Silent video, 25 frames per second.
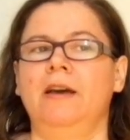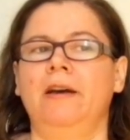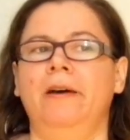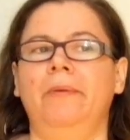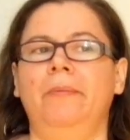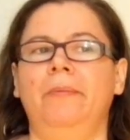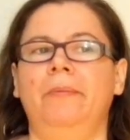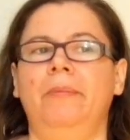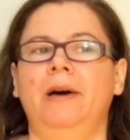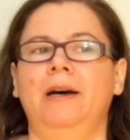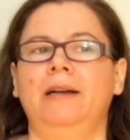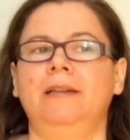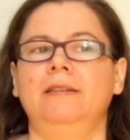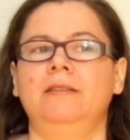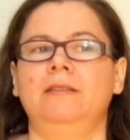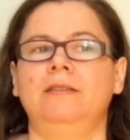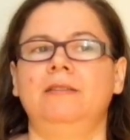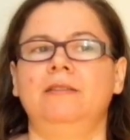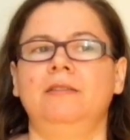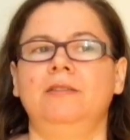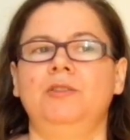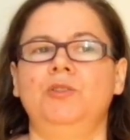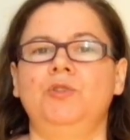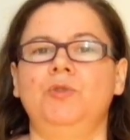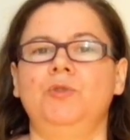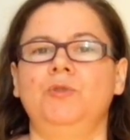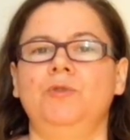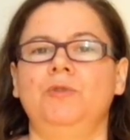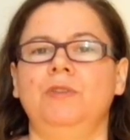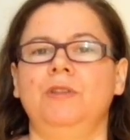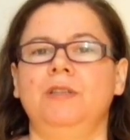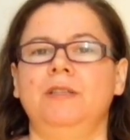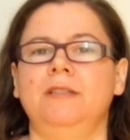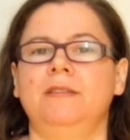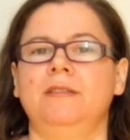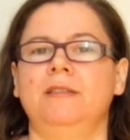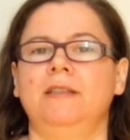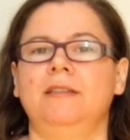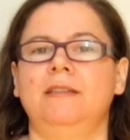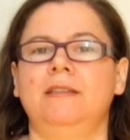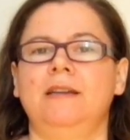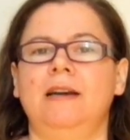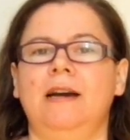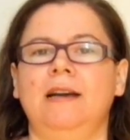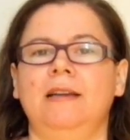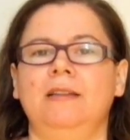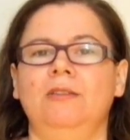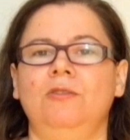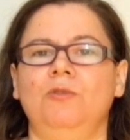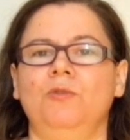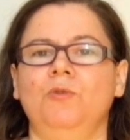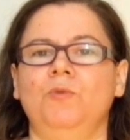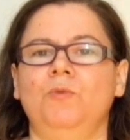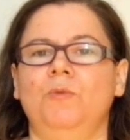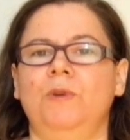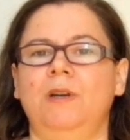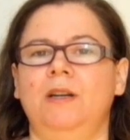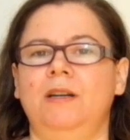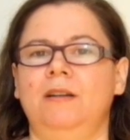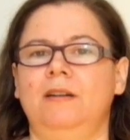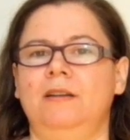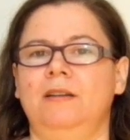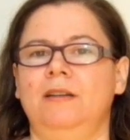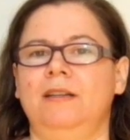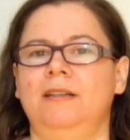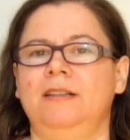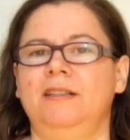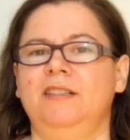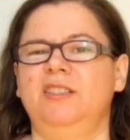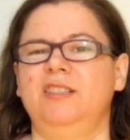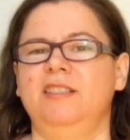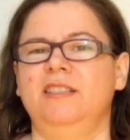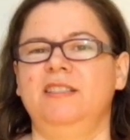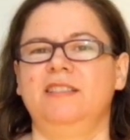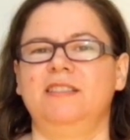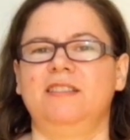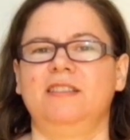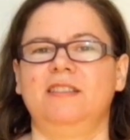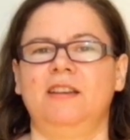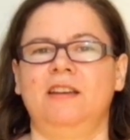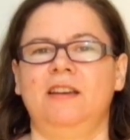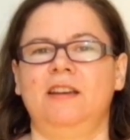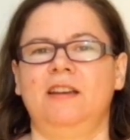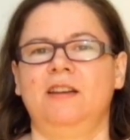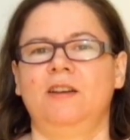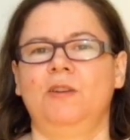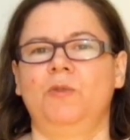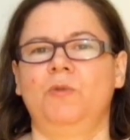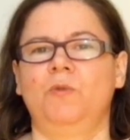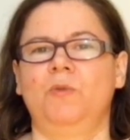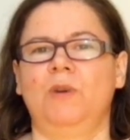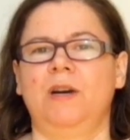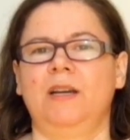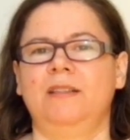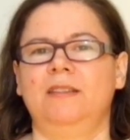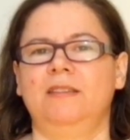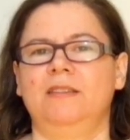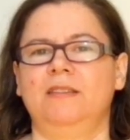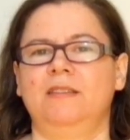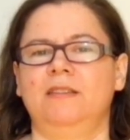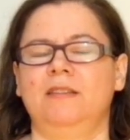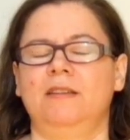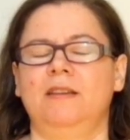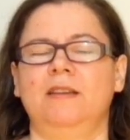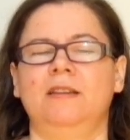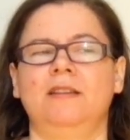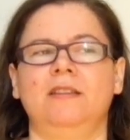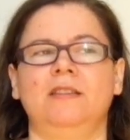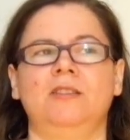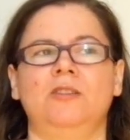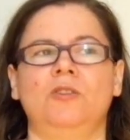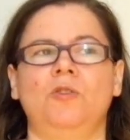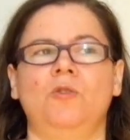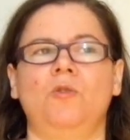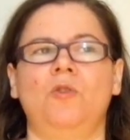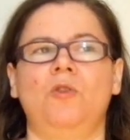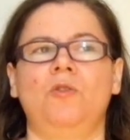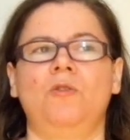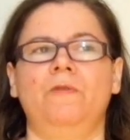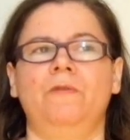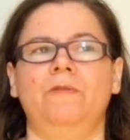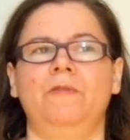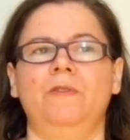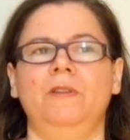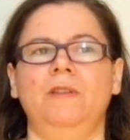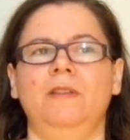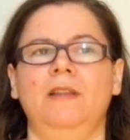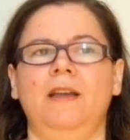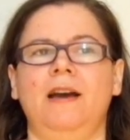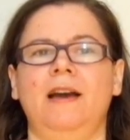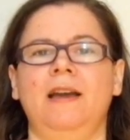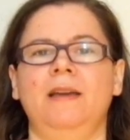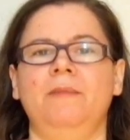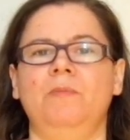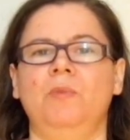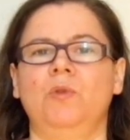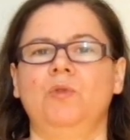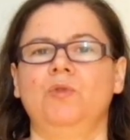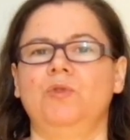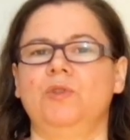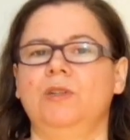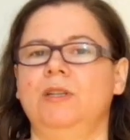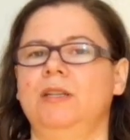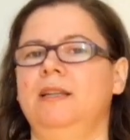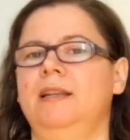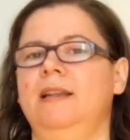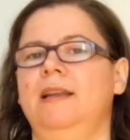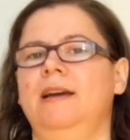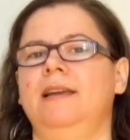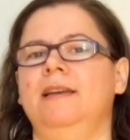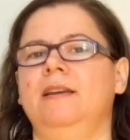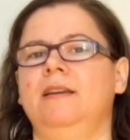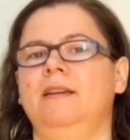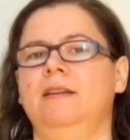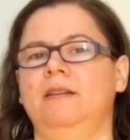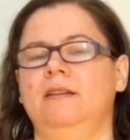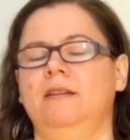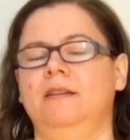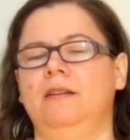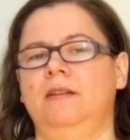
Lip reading: but the truth is that I don't wear jeans quite so often. I mostly like